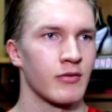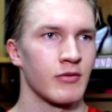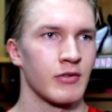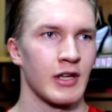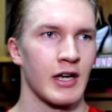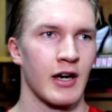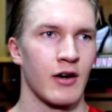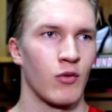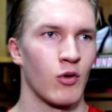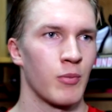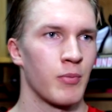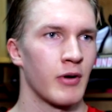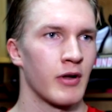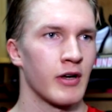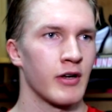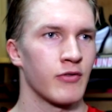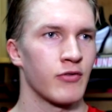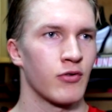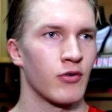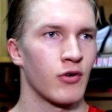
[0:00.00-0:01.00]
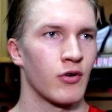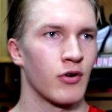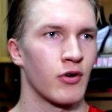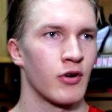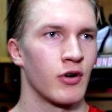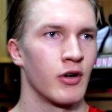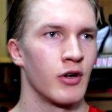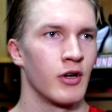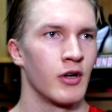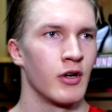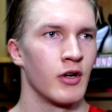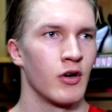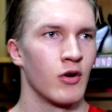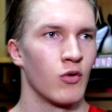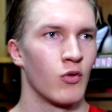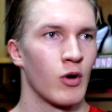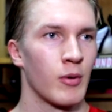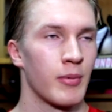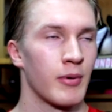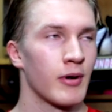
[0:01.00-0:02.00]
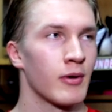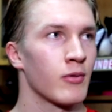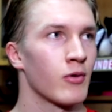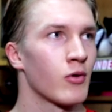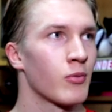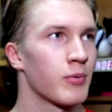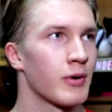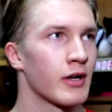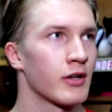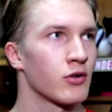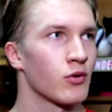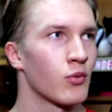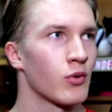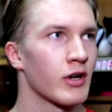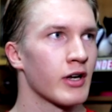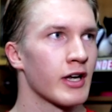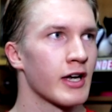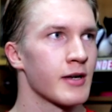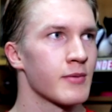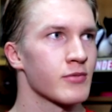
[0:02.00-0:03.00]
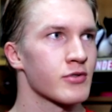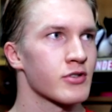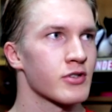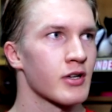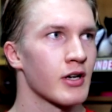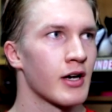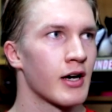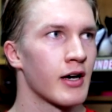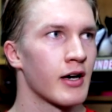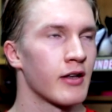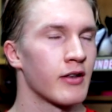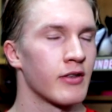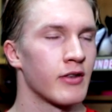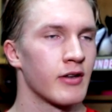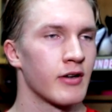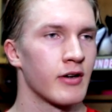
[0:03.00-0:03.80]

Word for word: yeah, we play for we, we play to win games, and